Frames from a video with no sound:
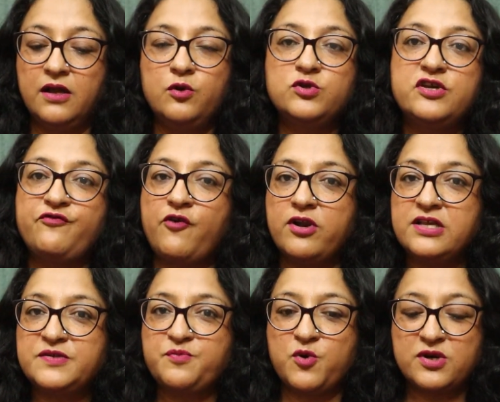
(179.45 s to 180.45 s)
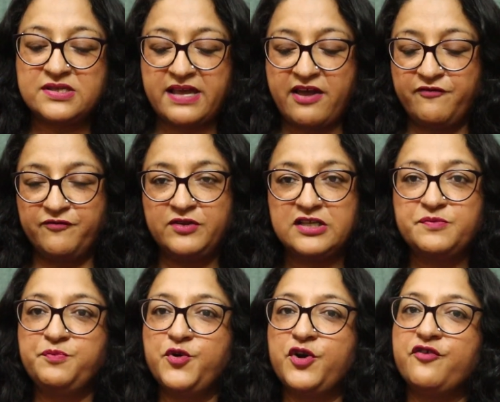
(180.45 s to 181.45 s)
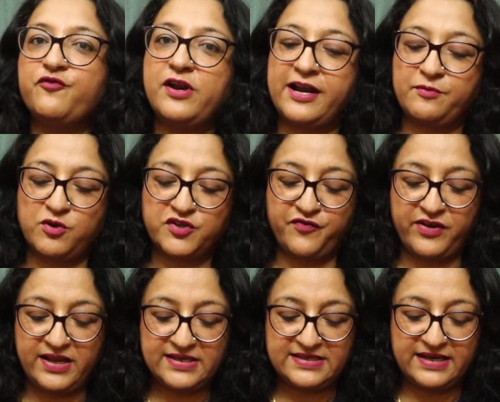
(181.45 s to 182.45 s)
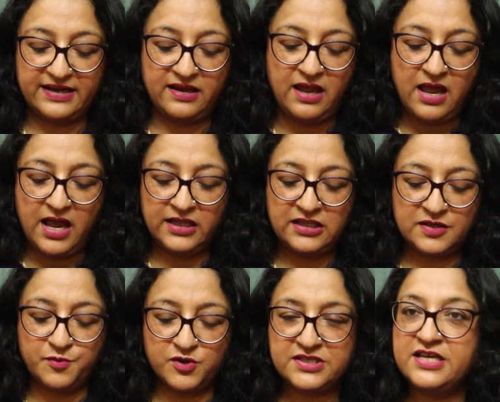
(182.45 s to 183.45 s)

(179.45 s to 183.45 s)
Lucy Foley's books have this beautiful atmospheric setting, and this book